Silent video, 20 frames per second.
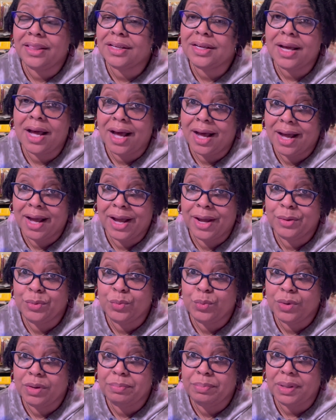con
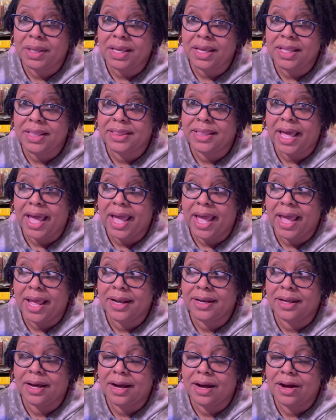would be
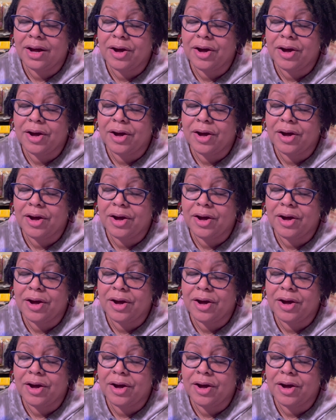that